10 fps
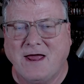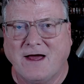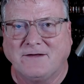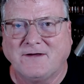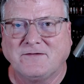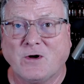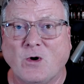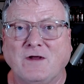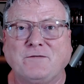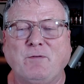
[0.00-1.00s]
guys, how's it
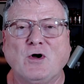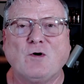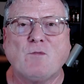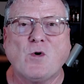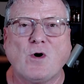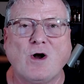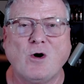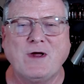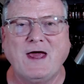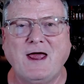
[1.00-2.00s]
going? It's Bill Moore.
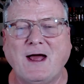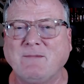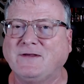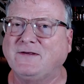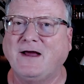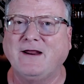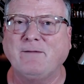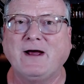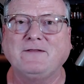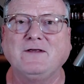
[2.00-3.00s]
Okay, I'm excited
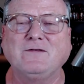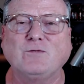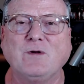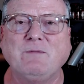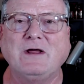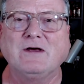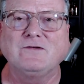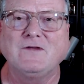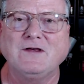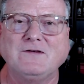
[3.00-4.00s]
about this one
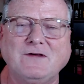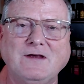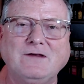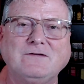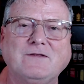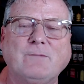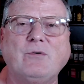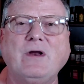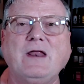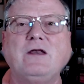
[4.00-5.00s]
because this is the
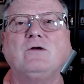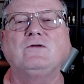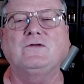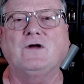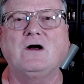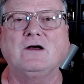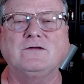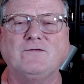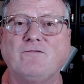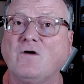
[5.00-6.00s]
brand new
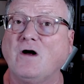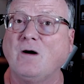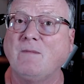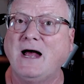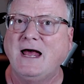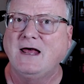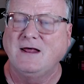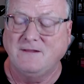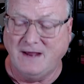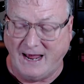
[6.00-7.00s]
sauce from
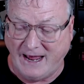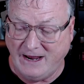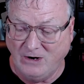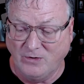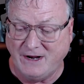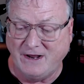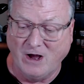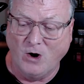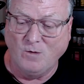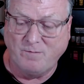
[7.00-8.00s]
the Angry
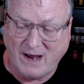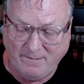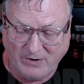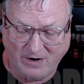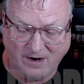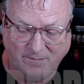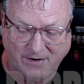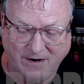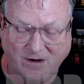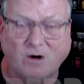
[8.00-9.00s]
Goat Pepper
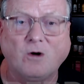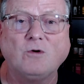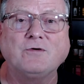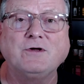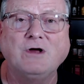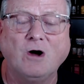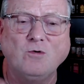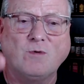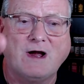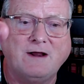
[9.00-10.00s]
Company called
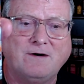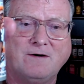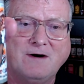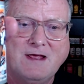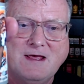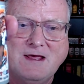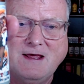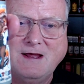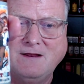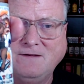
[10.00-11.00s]
Goat Rider.
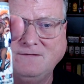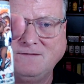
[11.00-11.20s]
And this